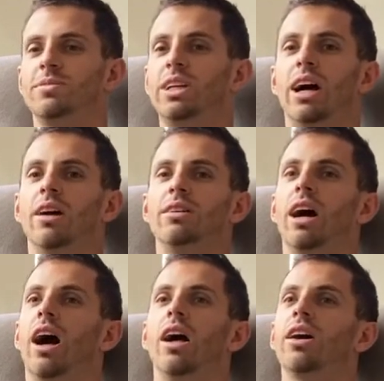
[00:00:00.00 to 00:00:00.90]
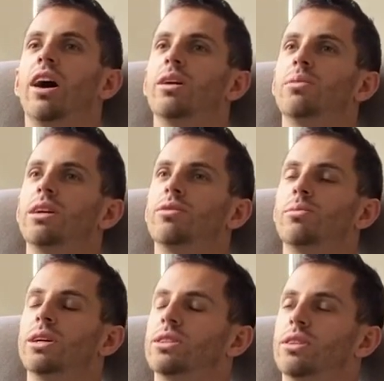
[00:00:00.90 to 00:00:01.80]
yeah, I, I, I don't believe we're
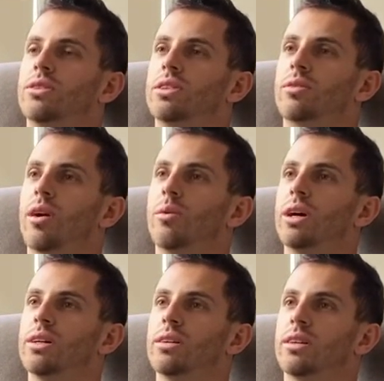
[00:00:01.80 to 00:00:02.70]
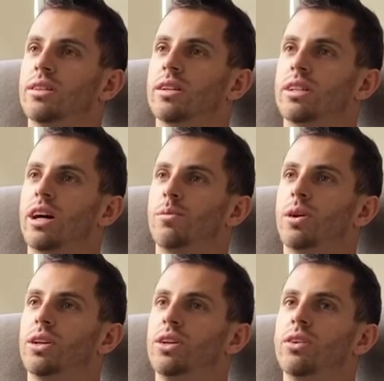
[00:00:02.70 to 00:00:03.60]
being sold in the right way as, as an
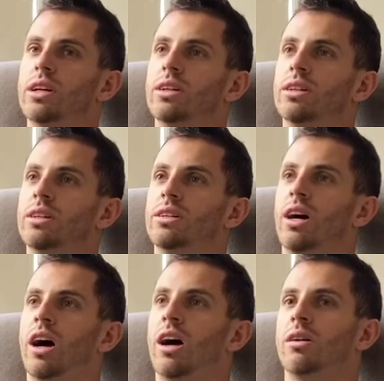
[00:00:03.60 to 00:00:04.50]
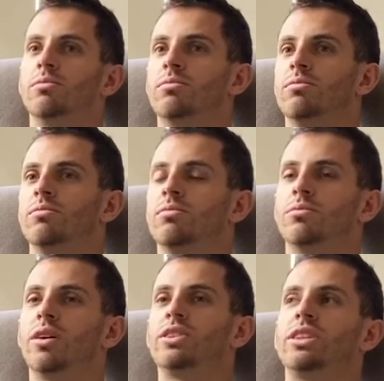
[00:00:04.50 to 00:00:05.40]
Alpine unit. Yeah. Um,
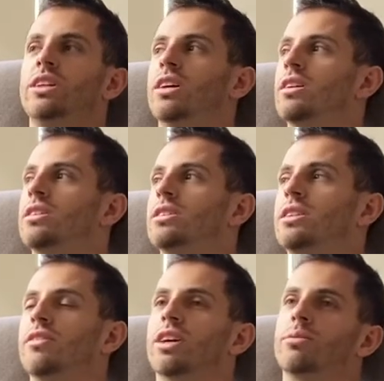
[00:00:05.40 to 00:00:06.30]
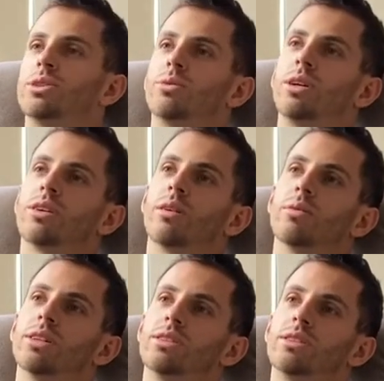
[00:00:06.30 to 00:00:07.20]
we have a CEO that's never come to a World Cup
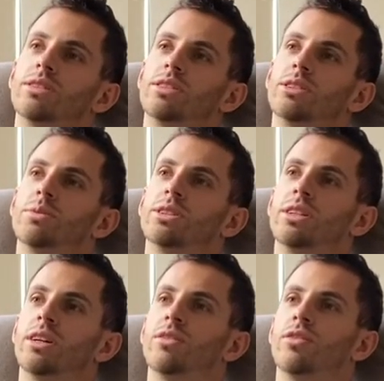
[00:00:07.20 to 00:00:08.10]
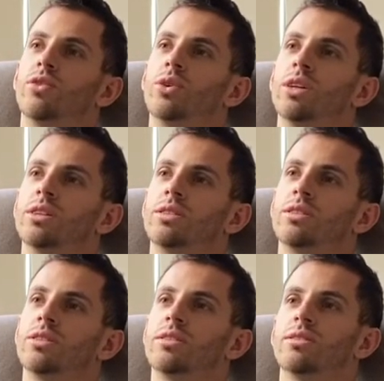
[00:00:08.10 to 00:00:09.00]
race. She's been CEO for four years.
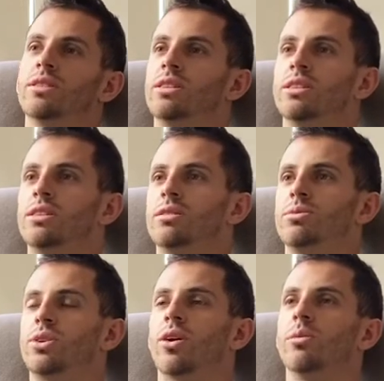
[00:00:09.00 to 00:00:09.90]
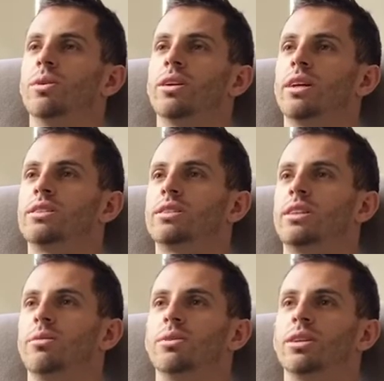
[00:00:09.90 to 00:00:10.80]
Sorry, right. but that's a
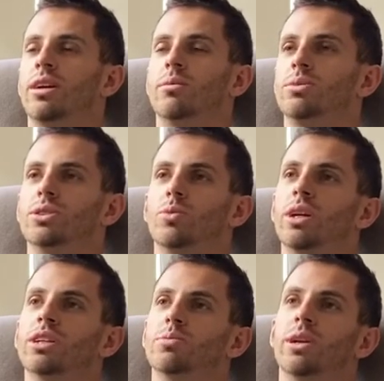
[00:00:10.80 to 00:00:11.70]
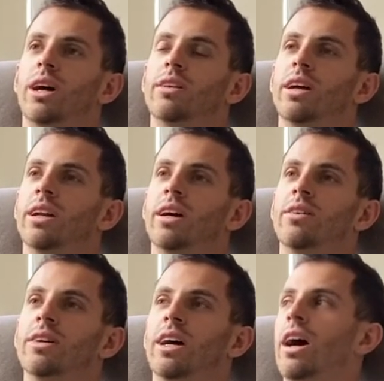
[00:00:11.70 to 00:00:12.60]
statement that I'm just willing to put out there
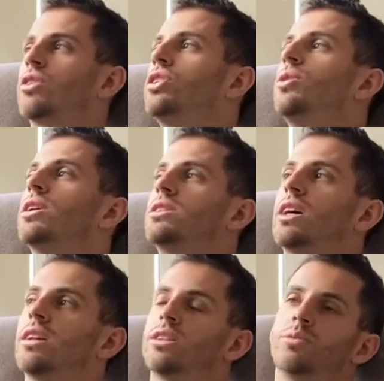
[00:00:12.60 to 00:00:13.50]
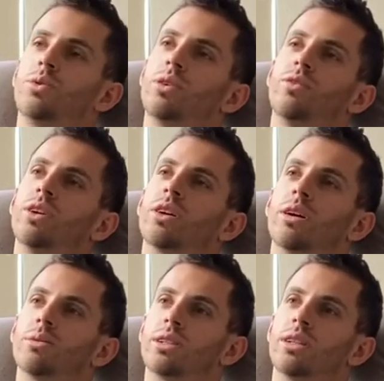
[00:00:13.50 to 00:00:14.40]
now. How can you understand the sport if you don't
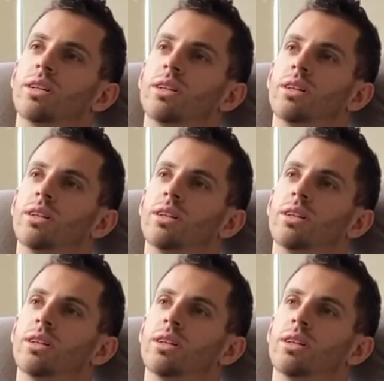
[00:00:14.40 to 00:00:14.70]
come and see it?